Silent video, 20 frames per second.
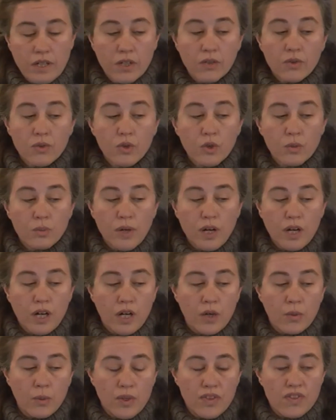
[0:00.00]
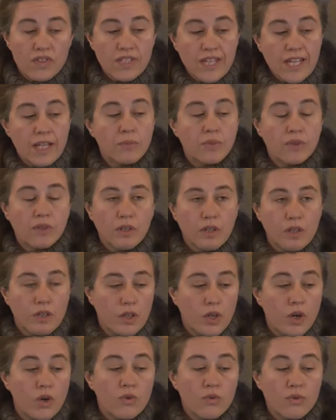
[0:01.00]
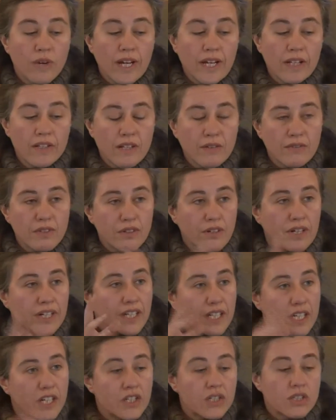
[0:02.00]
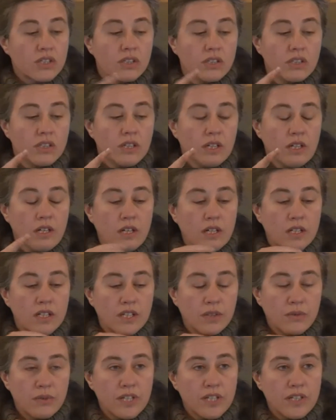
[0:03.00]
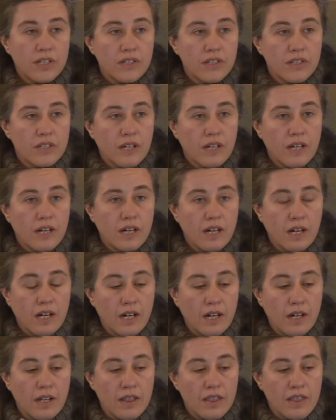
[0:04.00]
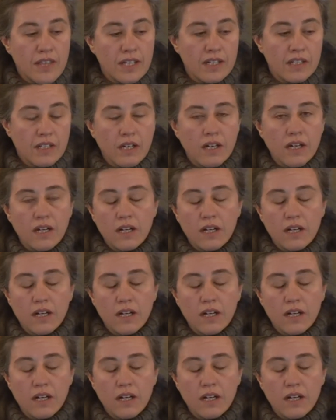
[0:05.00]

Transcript: group with stable low rates after an initial decrease that